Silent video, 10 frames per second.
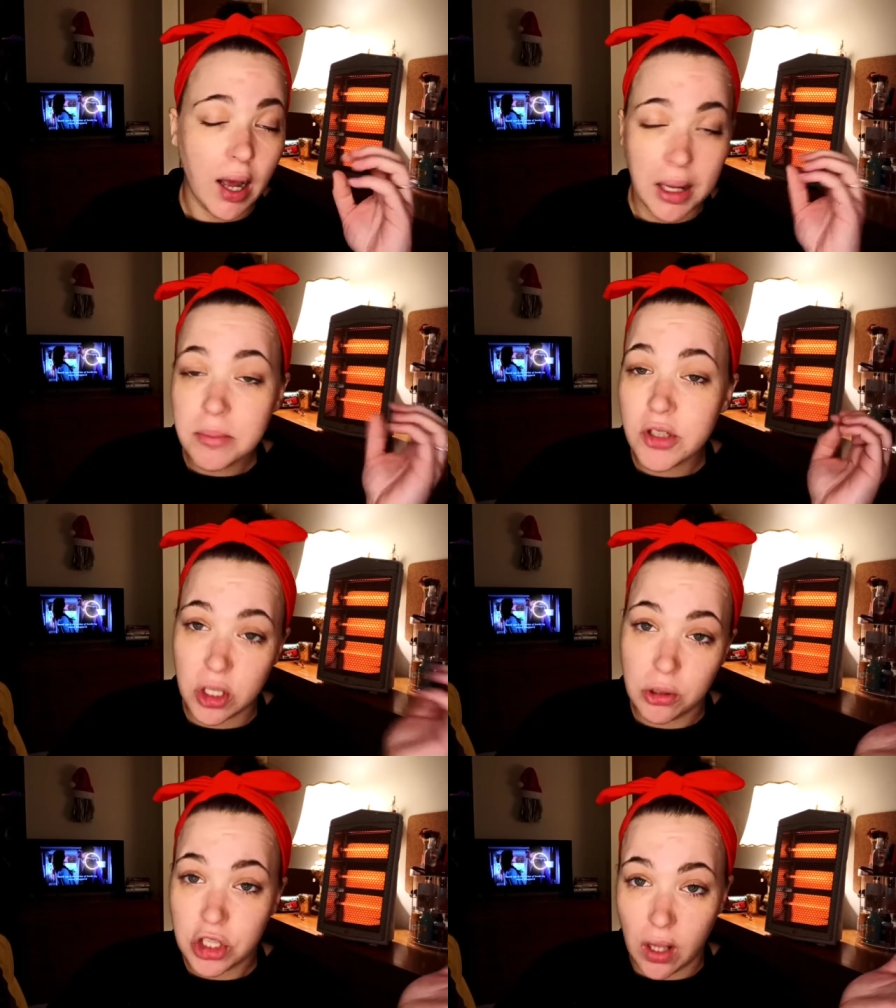I'm
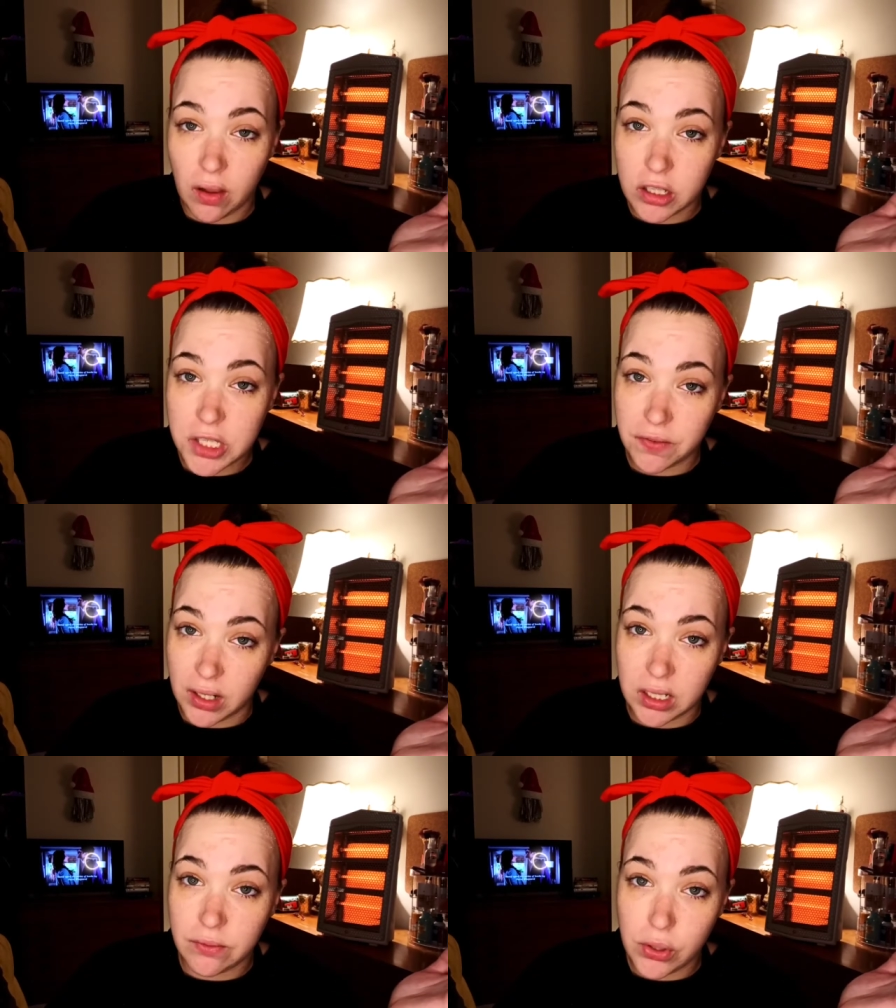so jealous of
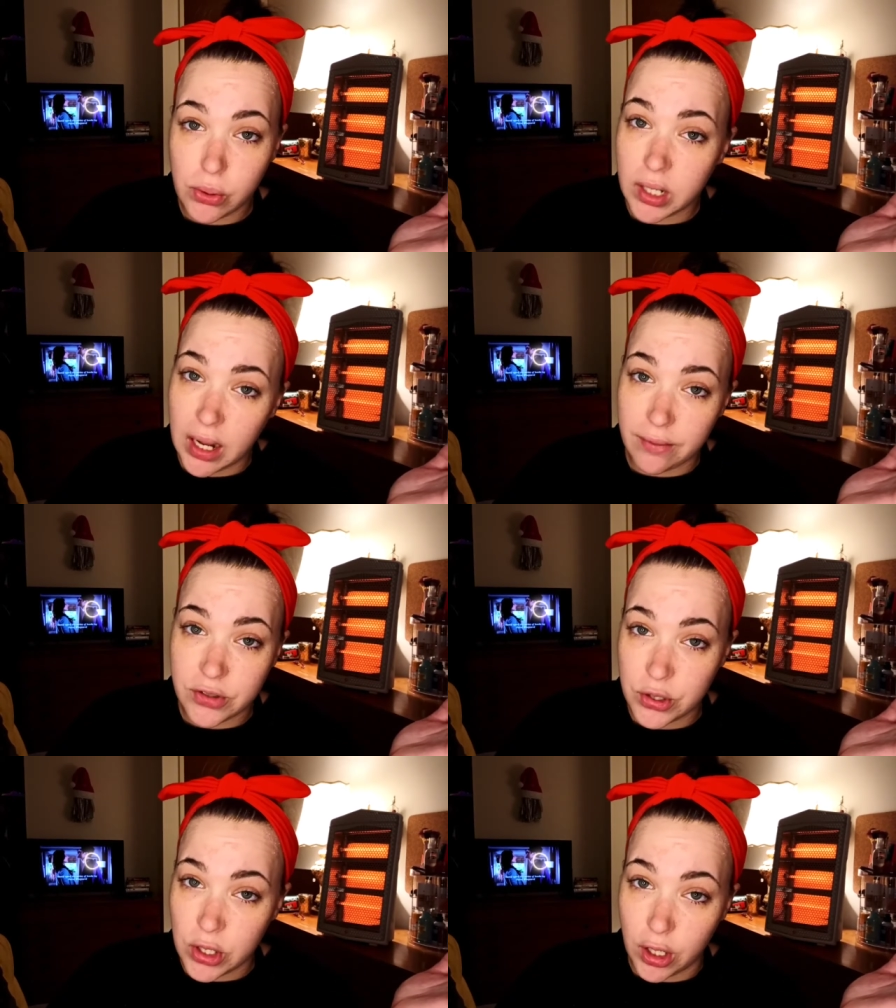any of you that have
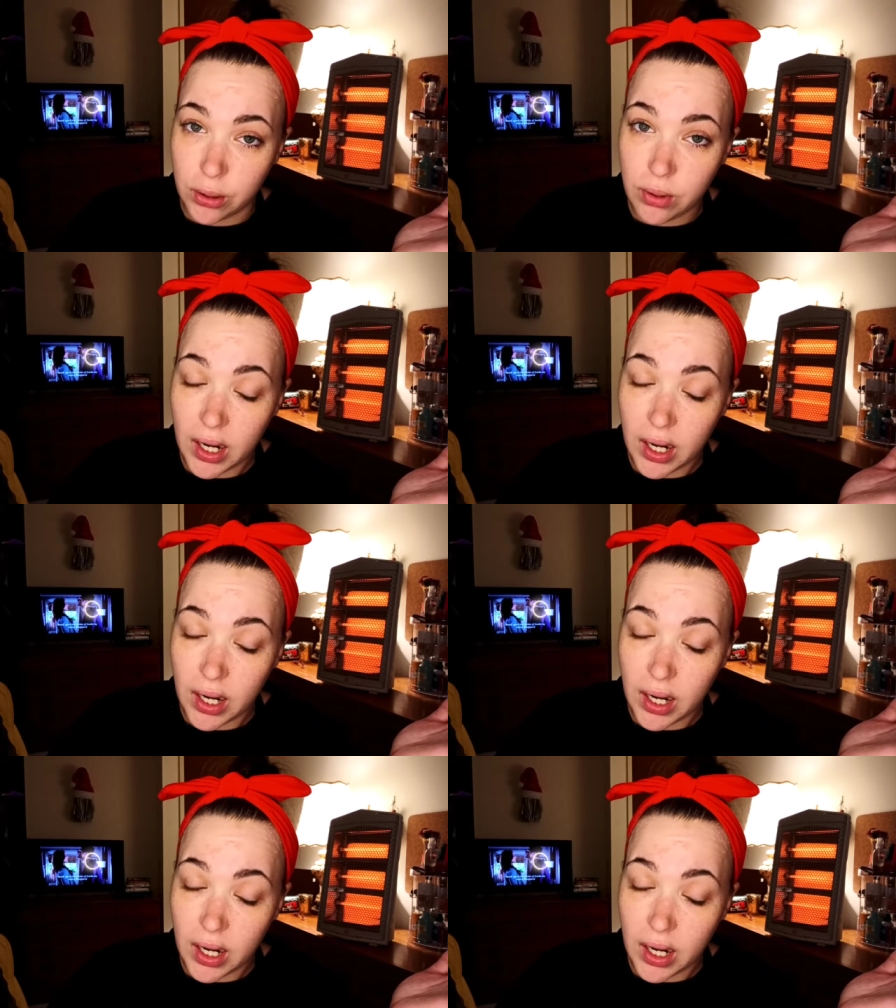snow.